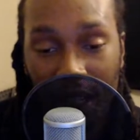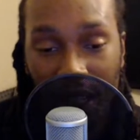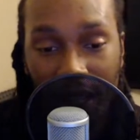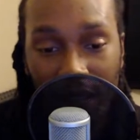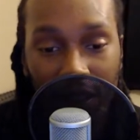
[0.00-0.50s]

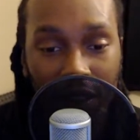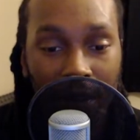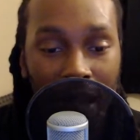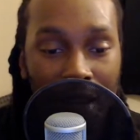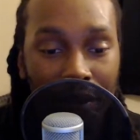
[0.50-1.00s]
it's awesome
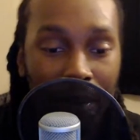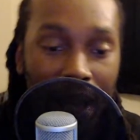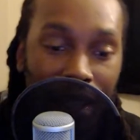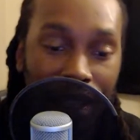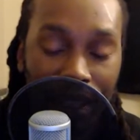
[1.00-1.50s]
to have him
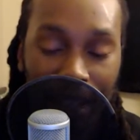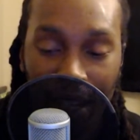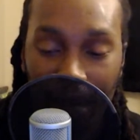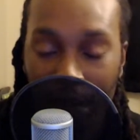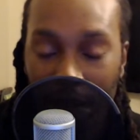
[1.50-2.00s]
back in the
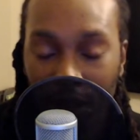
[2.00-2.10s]
game now.